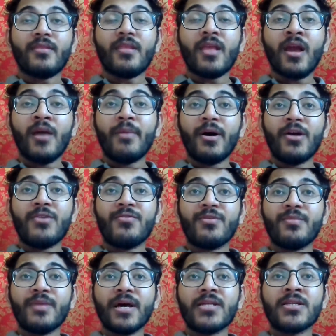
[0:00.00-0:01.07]
Apart from
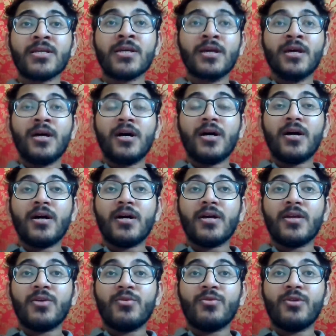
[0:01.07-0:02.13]
that,
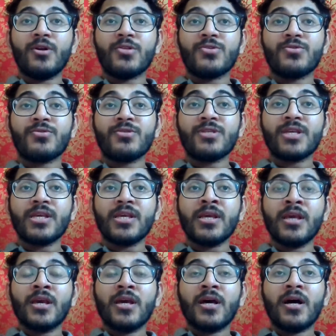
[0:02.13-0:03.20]
you will also see
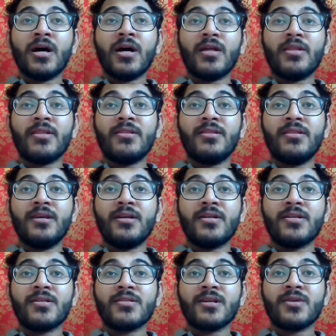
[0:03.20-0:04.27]
that there
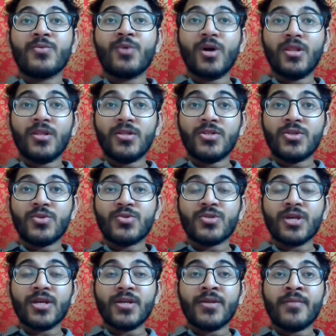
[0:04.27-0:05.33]
is the Rwandan
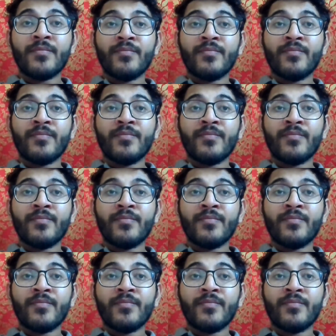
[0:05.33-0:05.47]
genocide